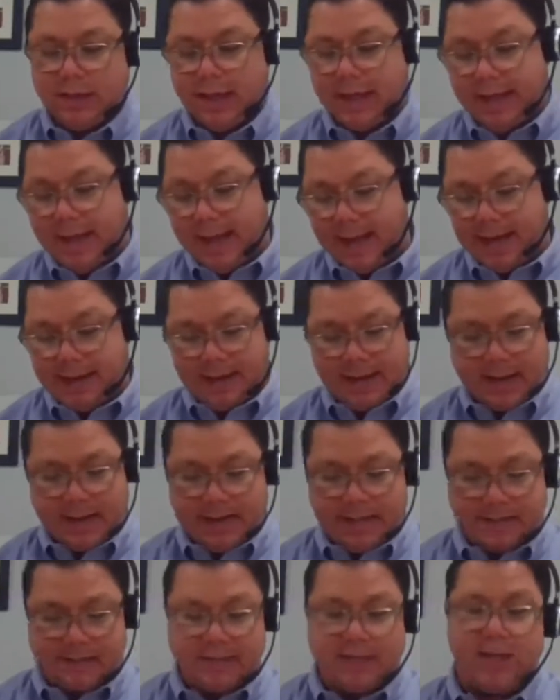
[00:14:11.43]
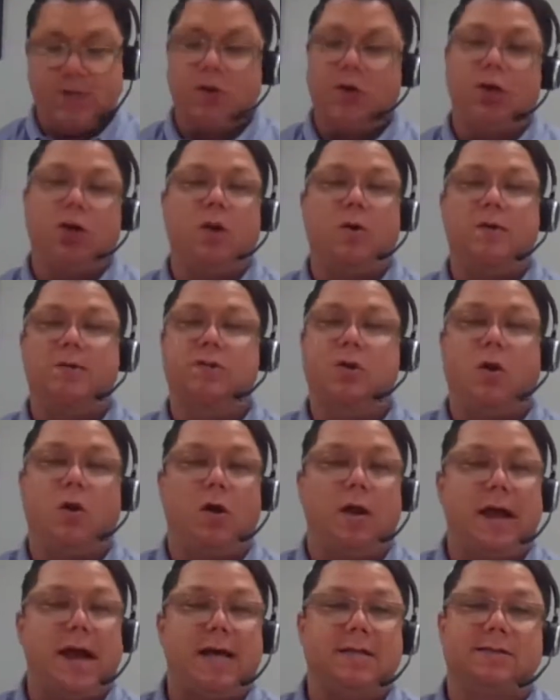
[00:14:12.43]
Again, I did say you could always
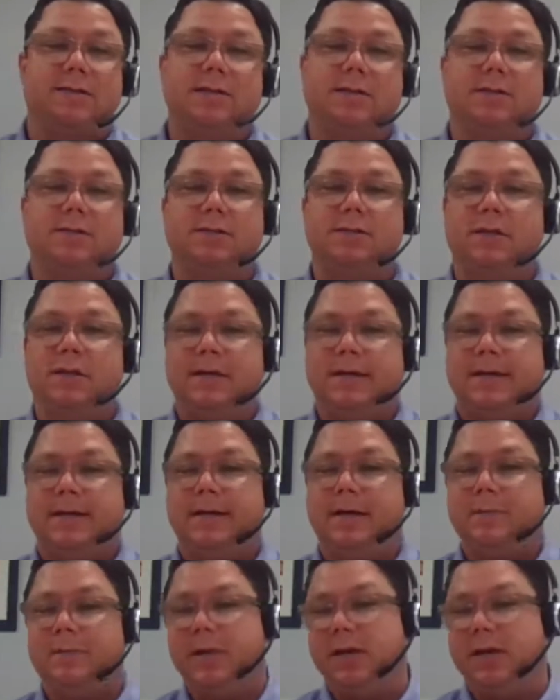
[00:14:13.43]
call and ask us uh,